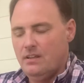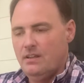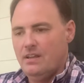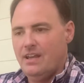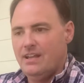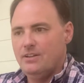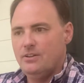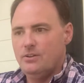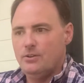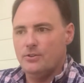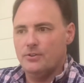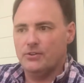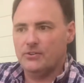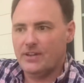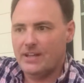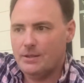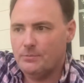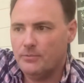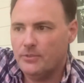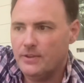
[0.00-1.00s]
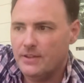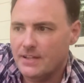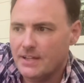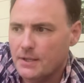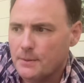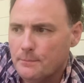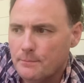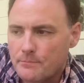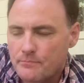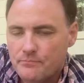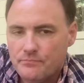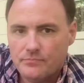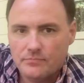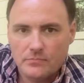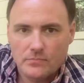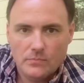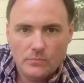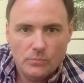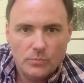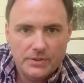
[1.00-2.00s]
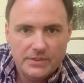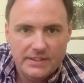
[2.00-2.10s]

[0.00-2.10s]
And you do the same thing with